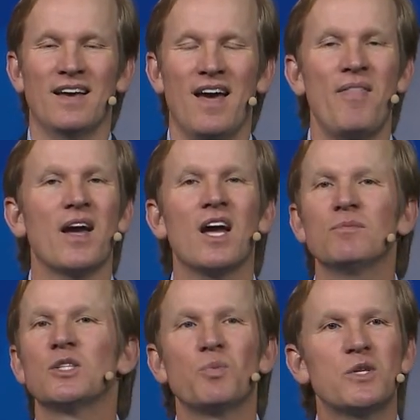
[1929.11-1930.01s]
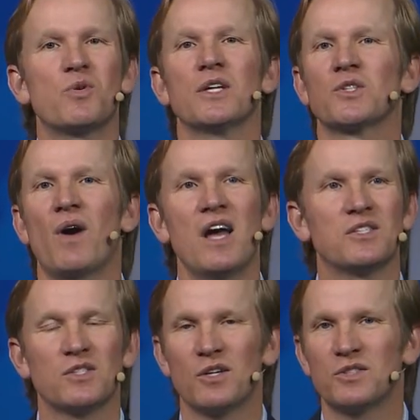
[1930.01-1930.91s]
And that comes as we trust
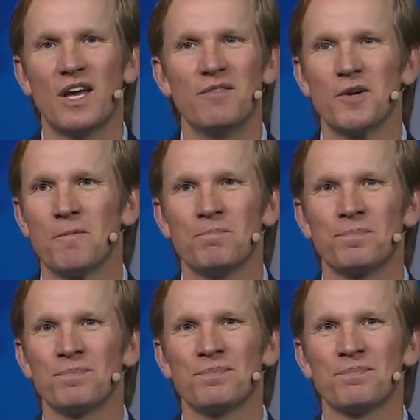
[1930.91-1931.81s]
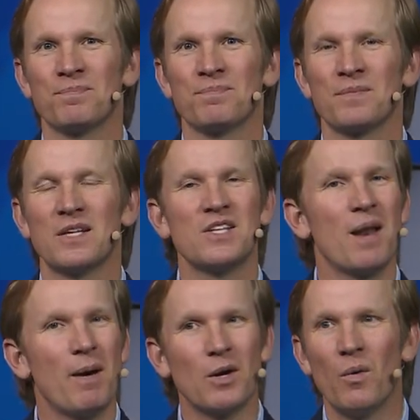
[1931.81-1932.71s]
Christ as our Savior. It's not
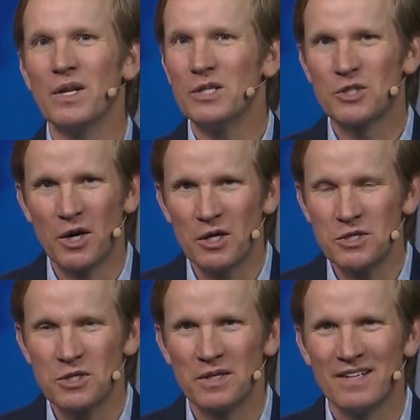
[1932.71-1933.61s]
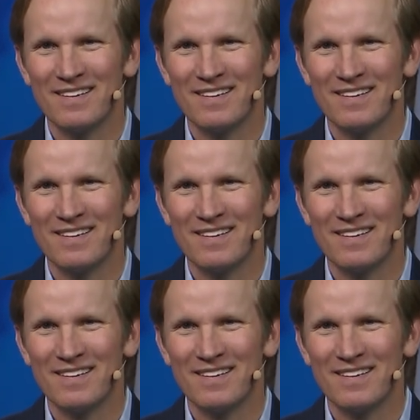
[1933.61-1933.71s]
about going to church.